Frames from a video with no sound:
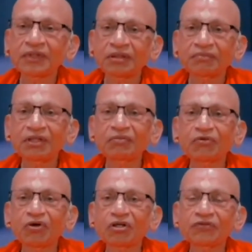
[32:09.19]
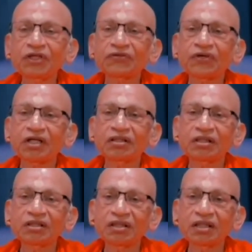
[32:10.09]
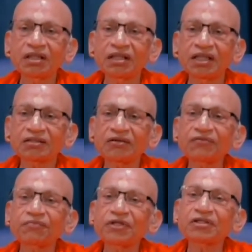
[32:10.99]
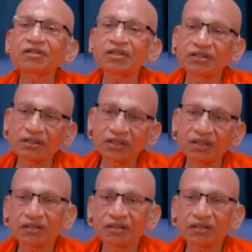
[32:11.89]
Meaning more of Ishvara's agenda, less of personal agenda.